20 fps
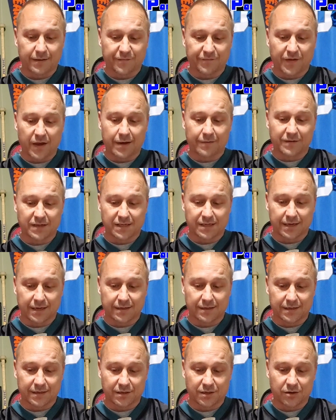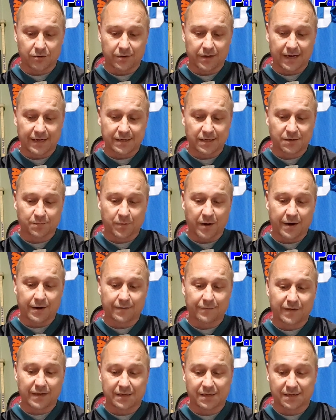The Fave is 6-2 against spread
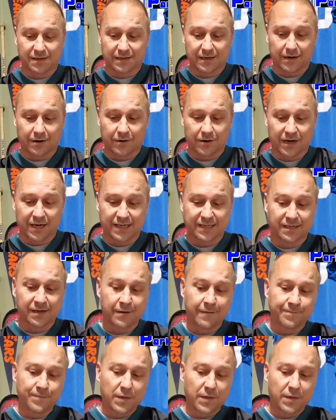in this series.